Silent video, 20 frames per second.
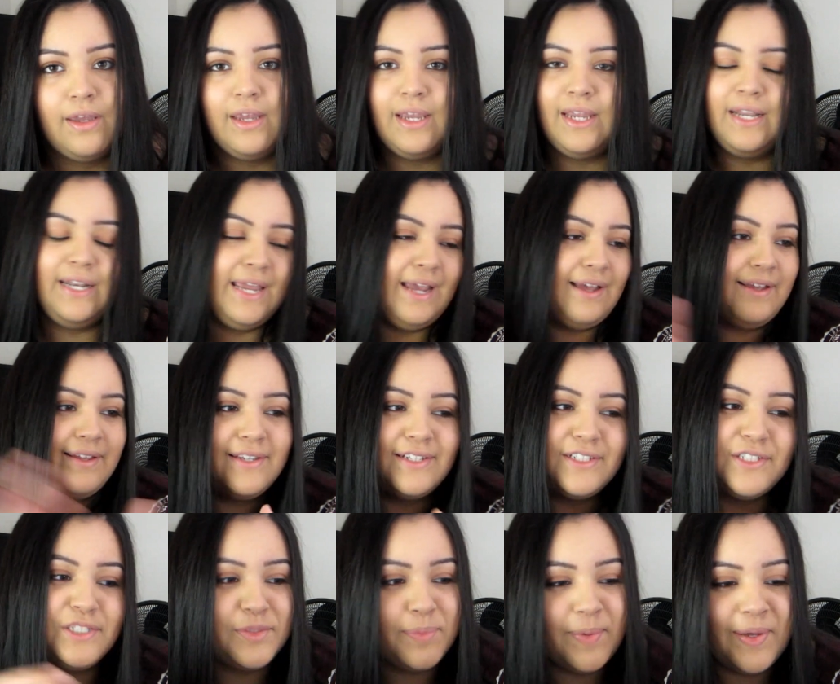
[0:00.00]
And yeah,
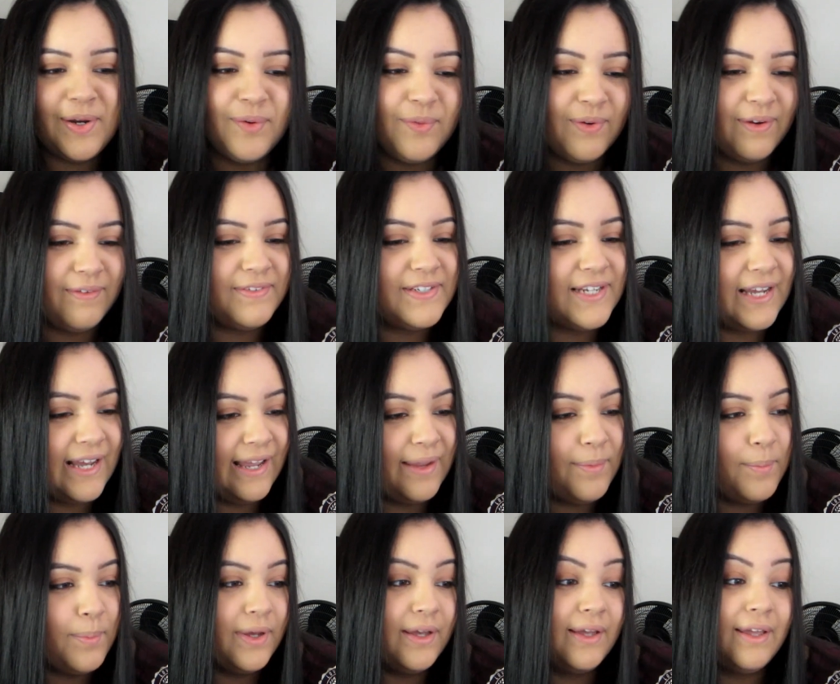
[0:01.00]
it's just been a rough
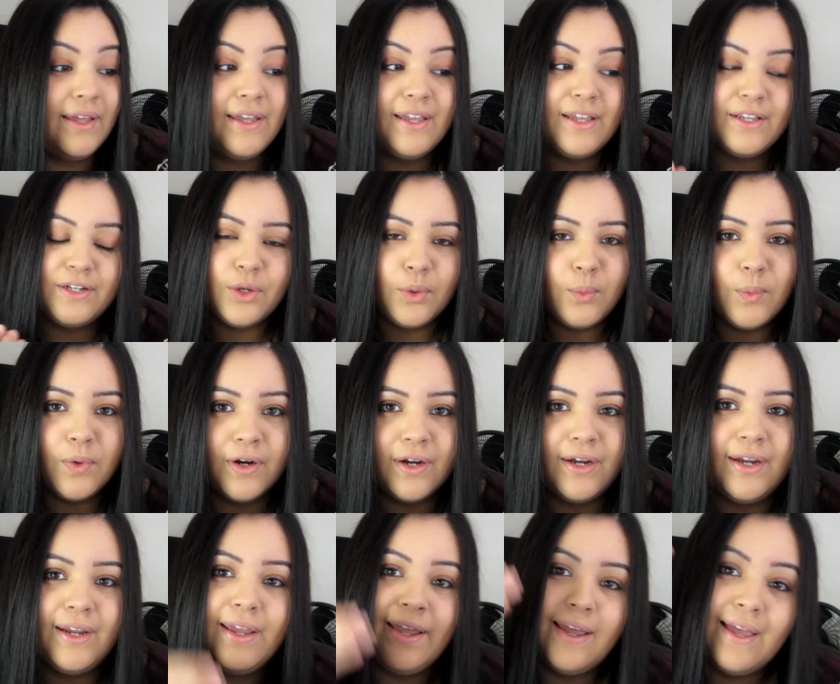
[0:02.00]
time, but don't
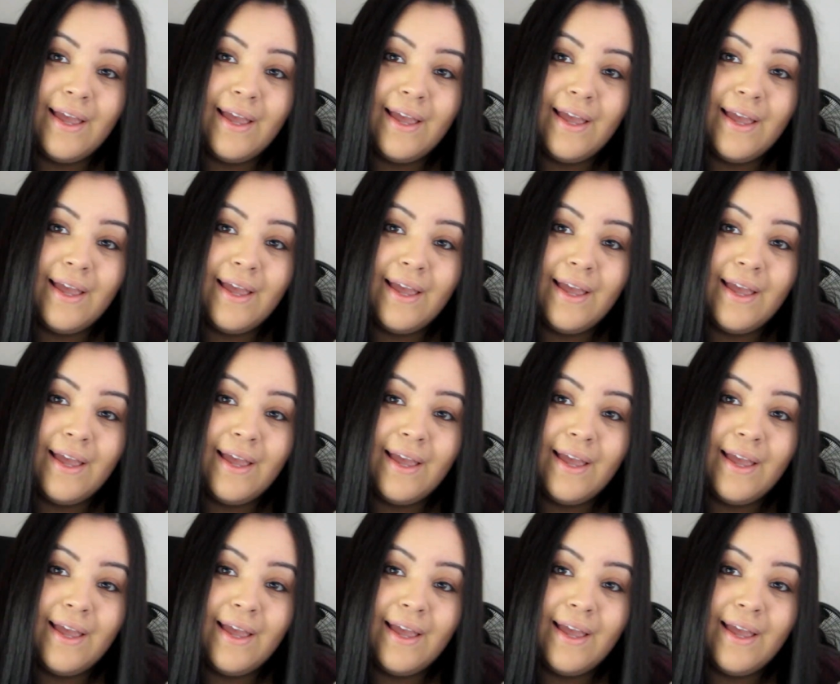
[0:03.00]
worry,